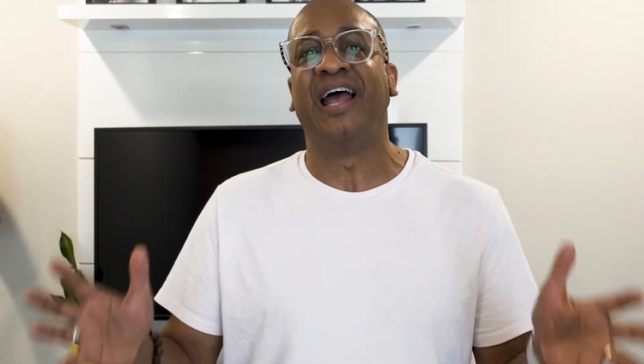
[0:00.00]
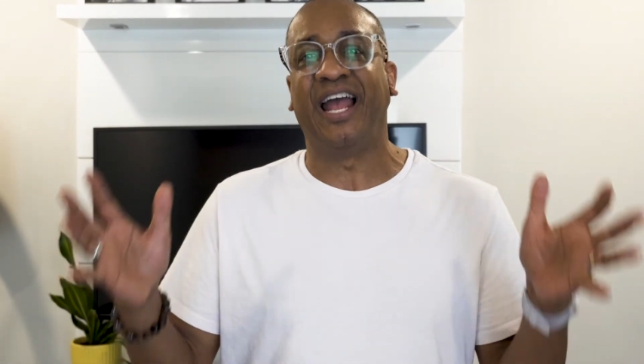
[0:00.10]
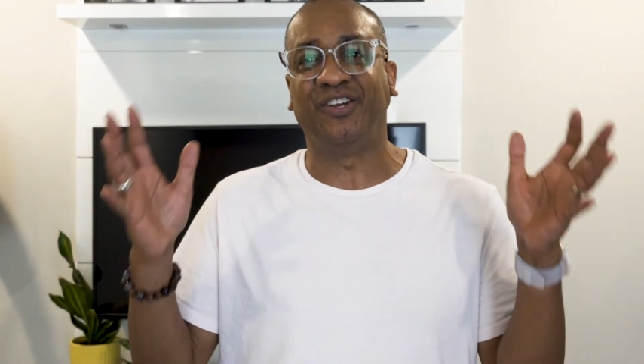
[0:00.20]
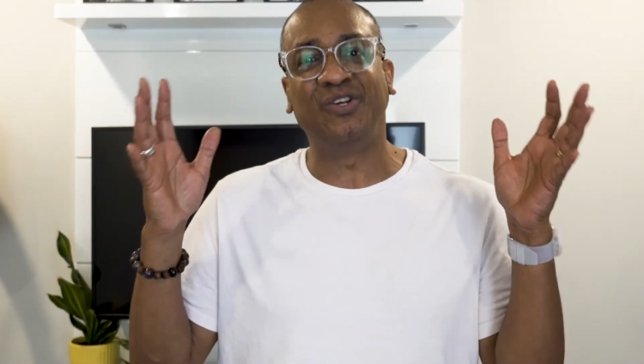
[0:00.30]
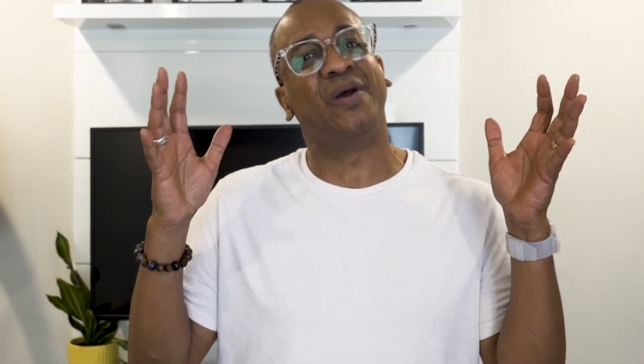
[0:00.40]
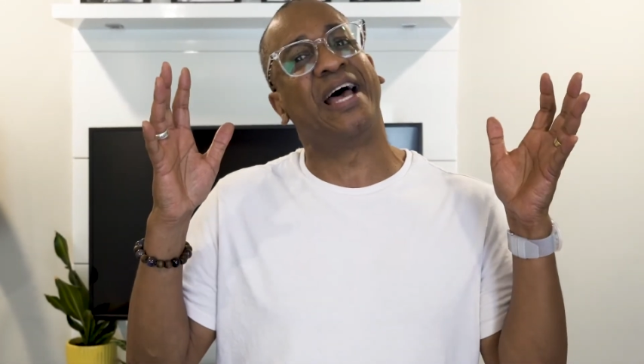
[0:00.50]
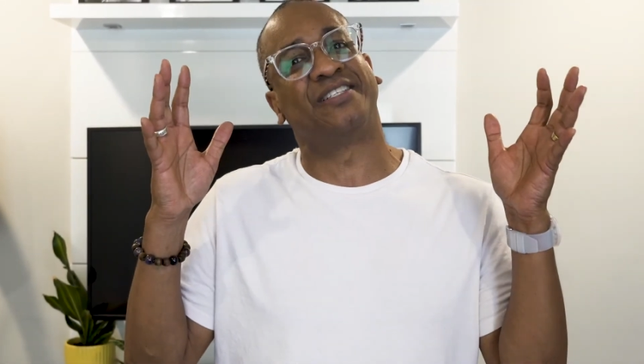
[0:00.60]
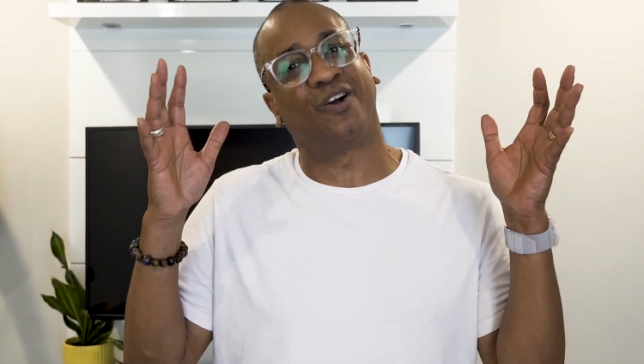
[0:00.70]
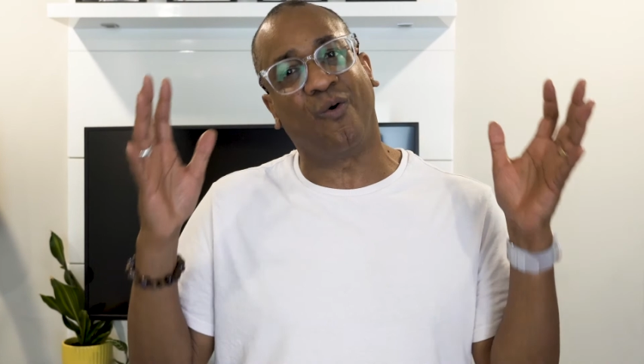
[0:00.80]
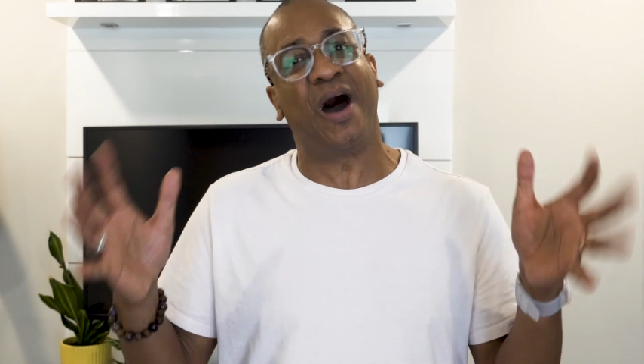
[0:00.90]
And you,
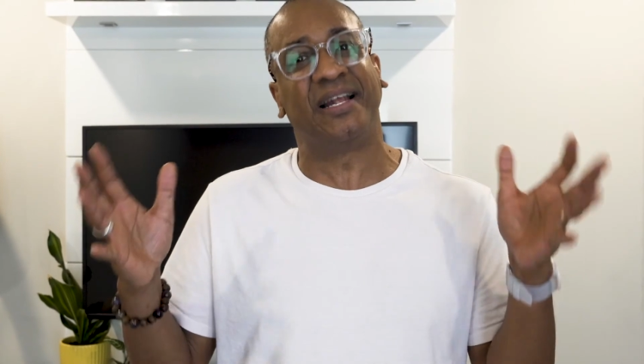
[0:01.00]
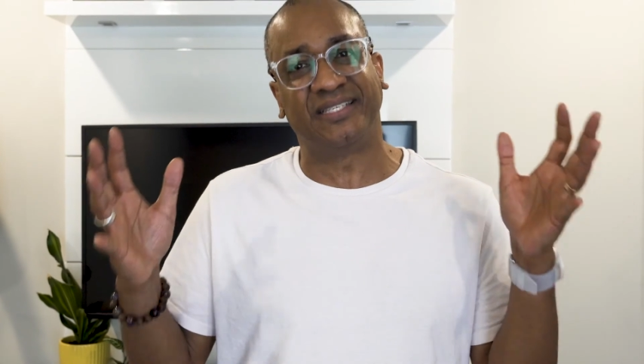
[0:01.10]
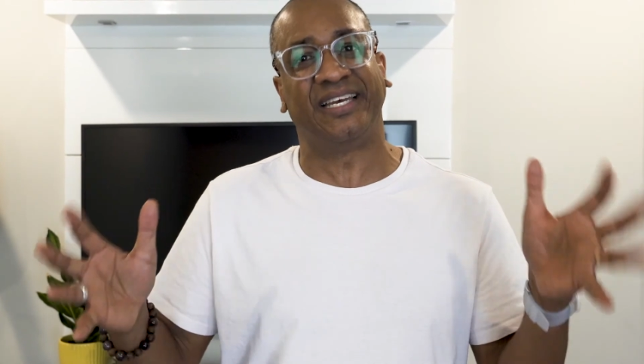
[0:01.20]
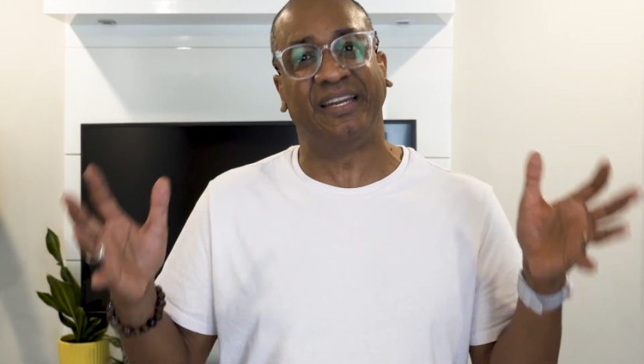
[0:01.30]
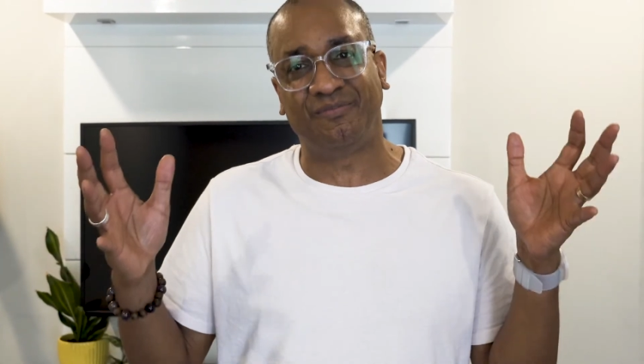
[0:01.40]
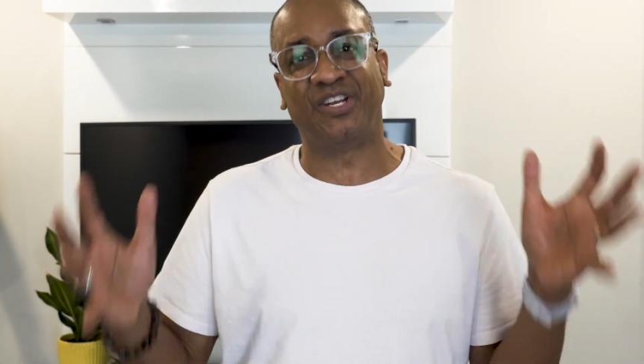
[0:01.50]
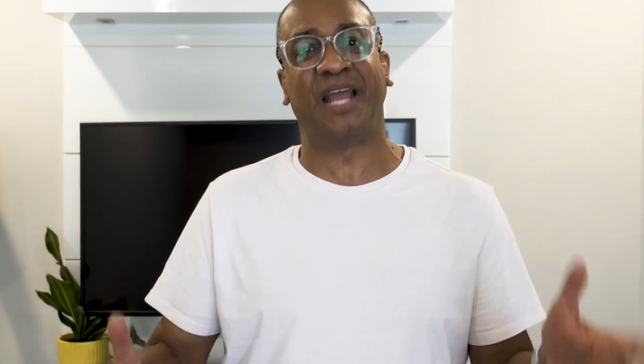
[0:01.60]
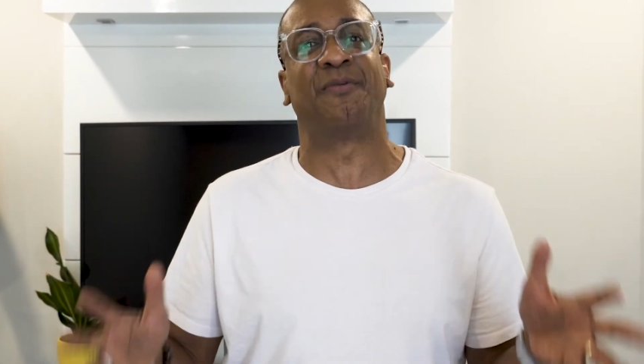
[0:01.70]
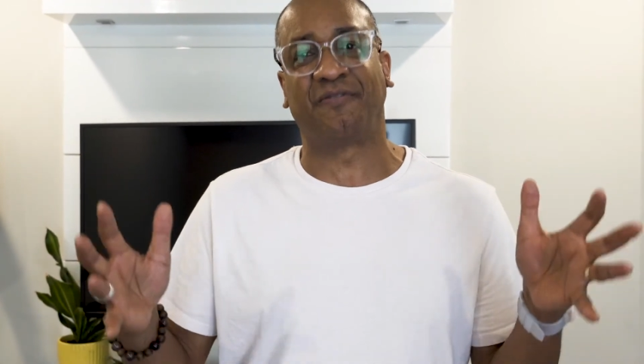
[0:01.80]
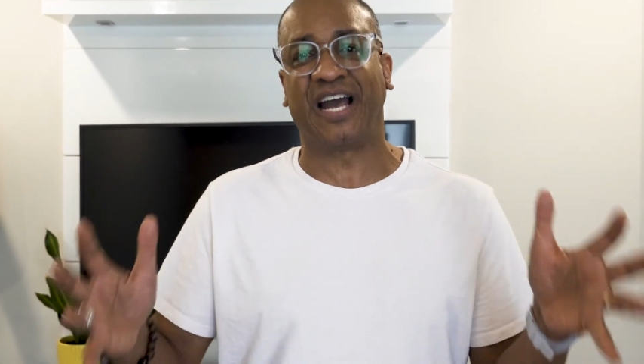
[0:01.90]
as a Quad City
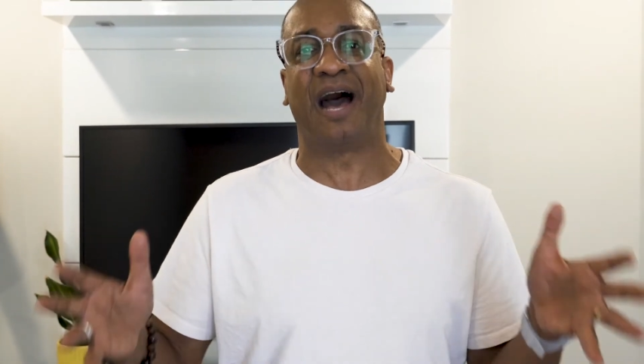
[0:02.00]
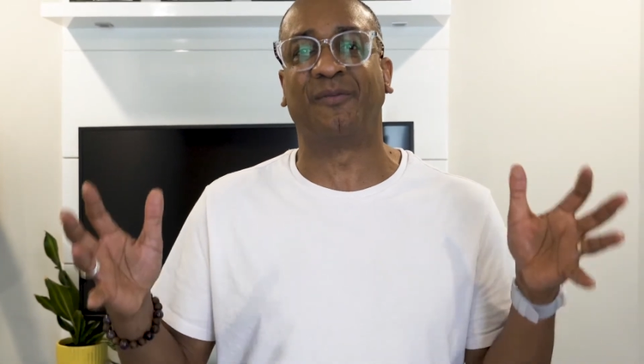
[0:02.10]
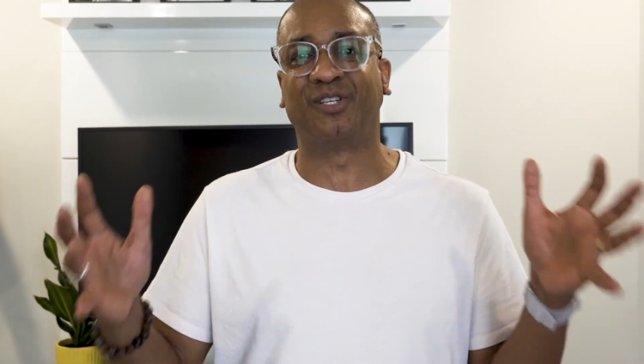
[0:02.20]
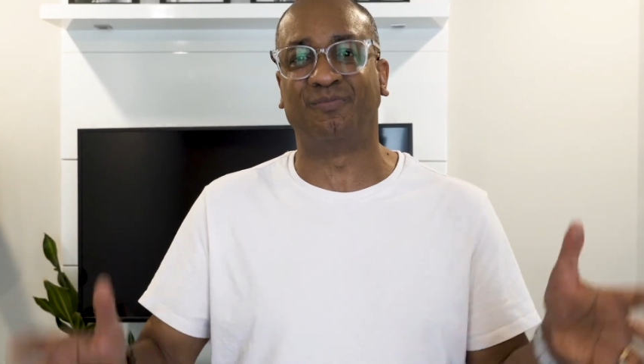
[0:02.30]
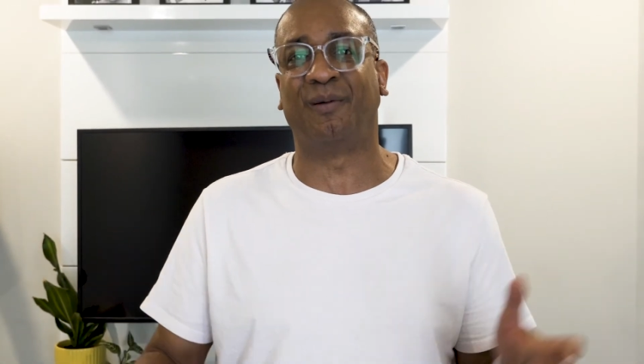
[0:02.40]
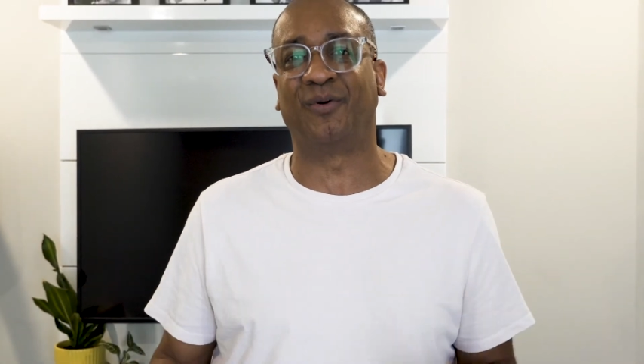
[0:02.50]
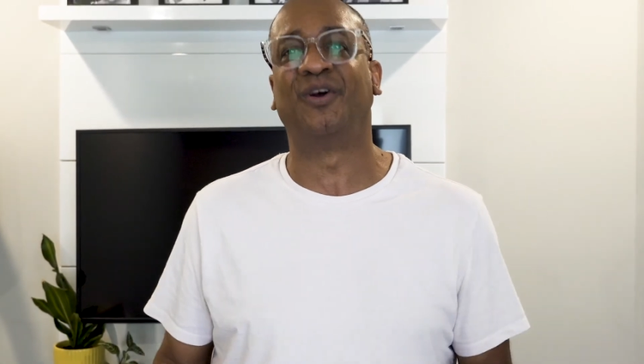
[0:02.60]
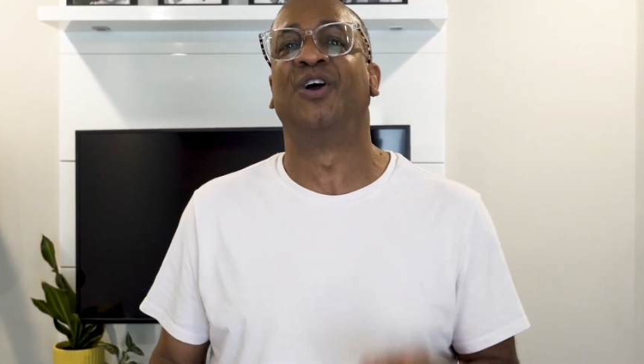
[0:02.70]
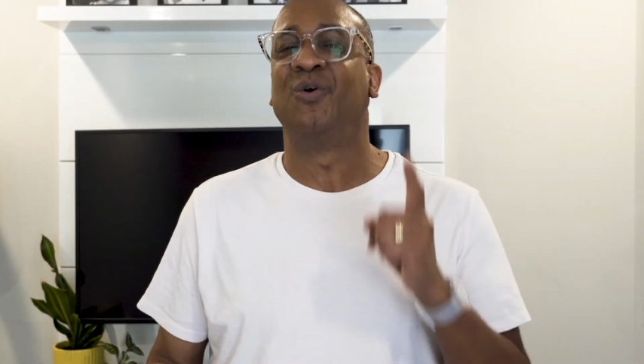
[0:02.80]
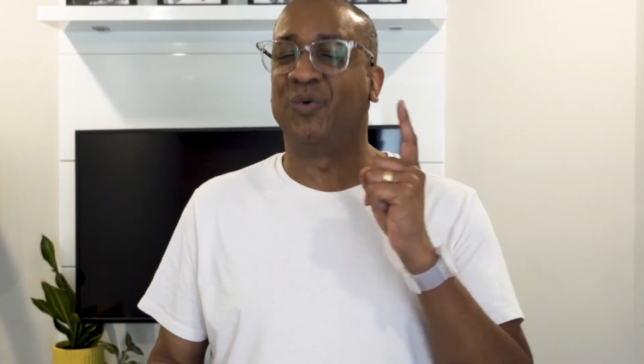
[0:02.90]
Chamber of Commerce
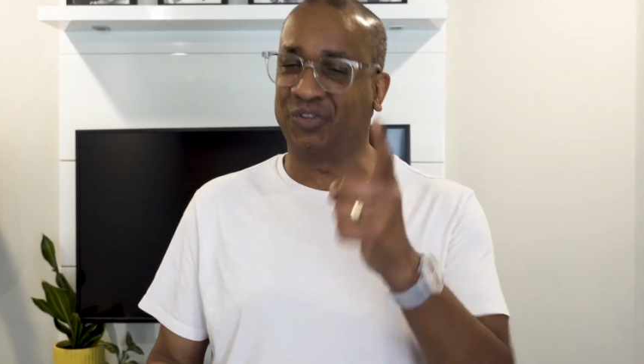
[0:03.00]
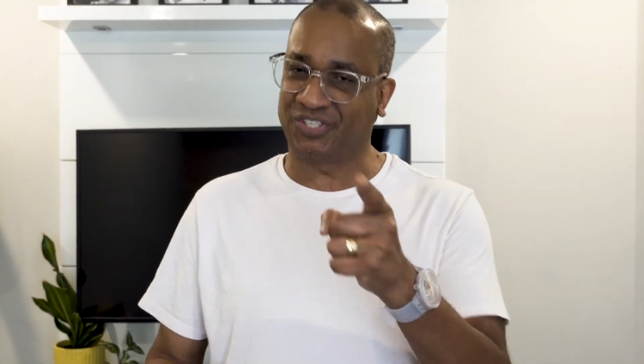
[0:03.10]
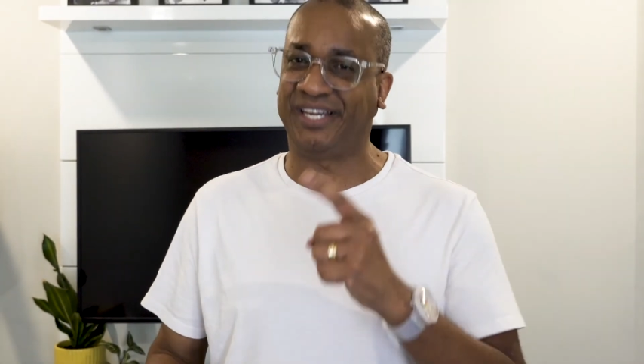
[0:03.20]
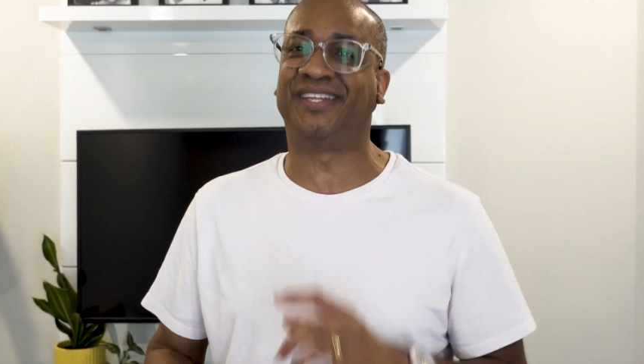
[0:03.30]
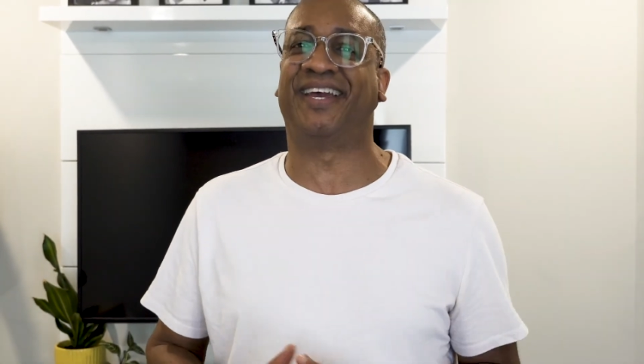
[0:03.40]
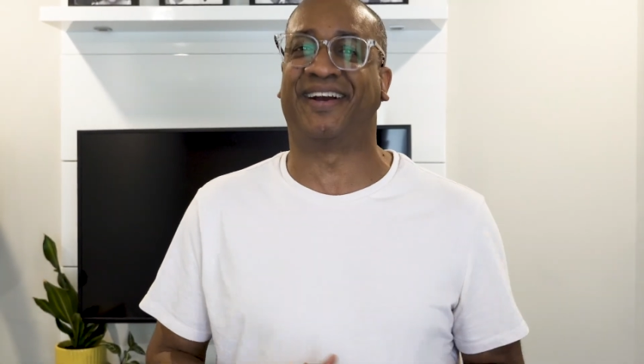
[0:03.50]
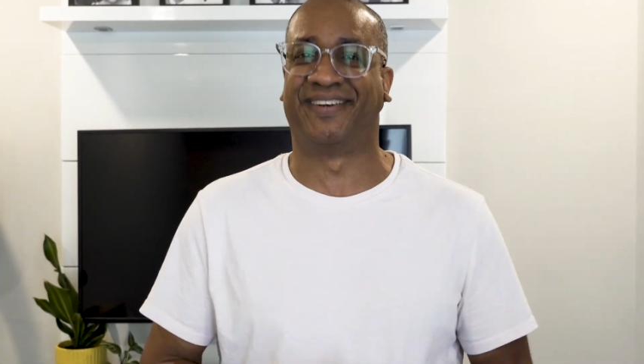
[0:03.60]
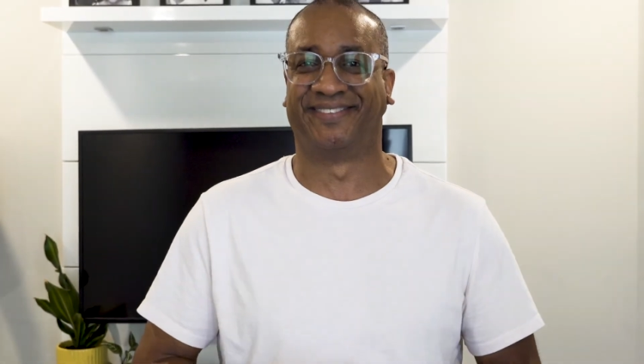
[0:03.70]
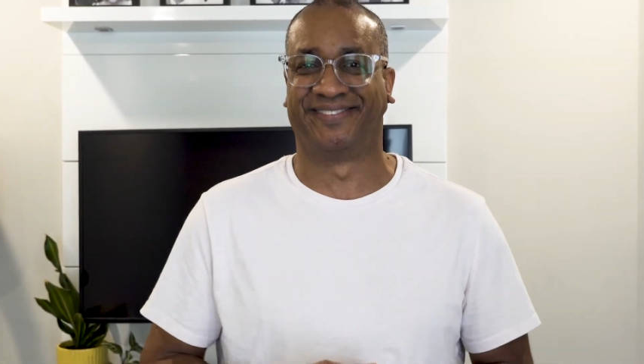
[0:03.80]
member, we'll see you there.